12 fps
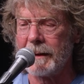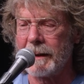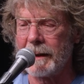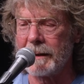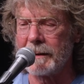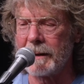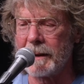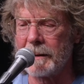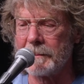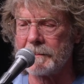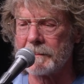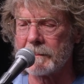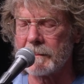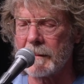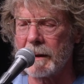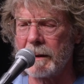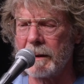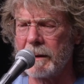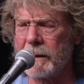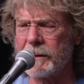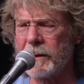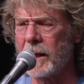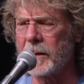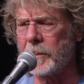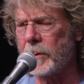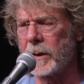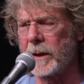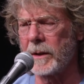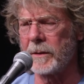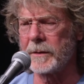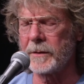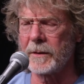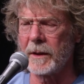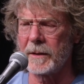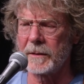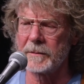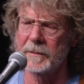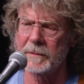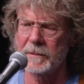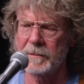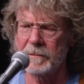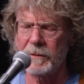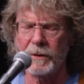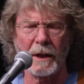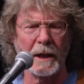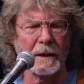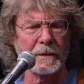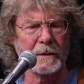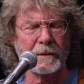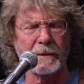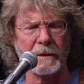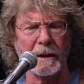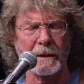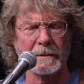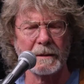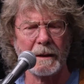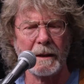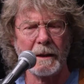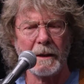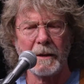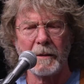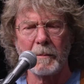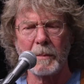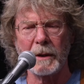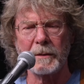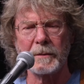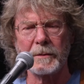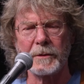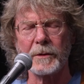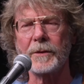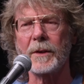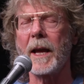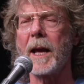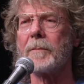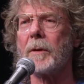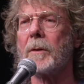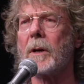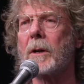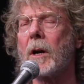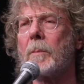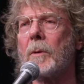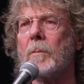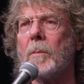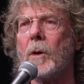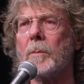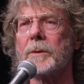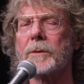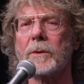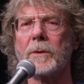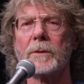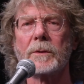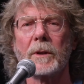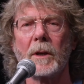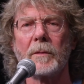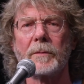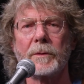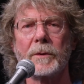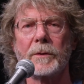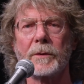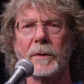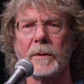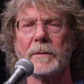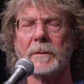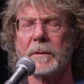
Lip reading: and it's not a prayer, it's not a chant, it's not a, but just to have a couple of moments to yourself, just to